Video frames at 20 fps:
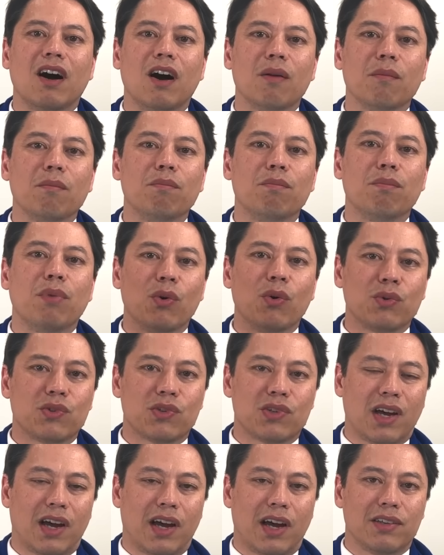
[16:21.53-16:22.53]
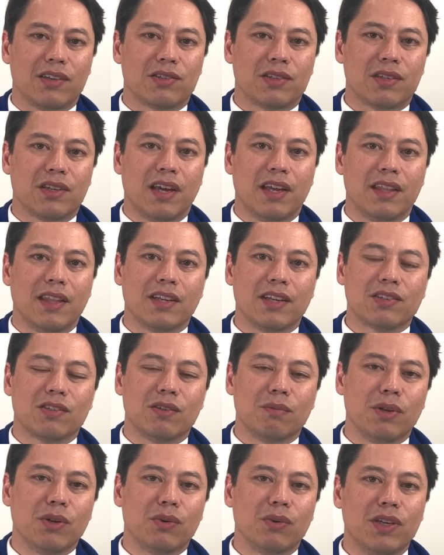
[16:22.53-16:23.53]
on both sides, and that's
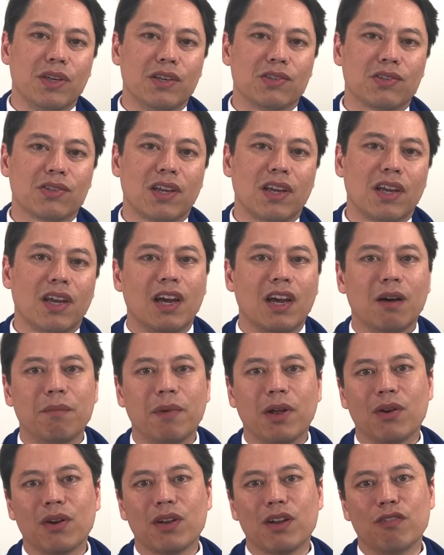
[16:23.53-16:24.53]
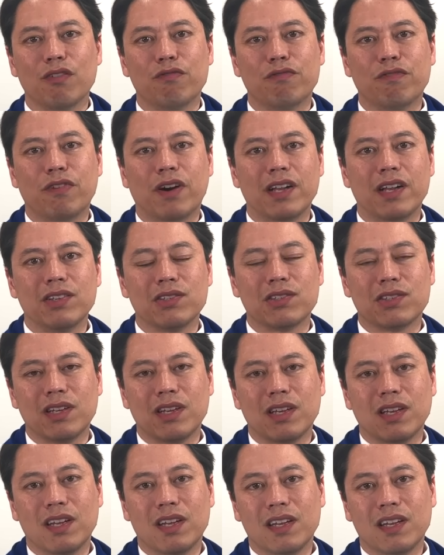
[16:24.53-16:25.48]
the Middle East. America funds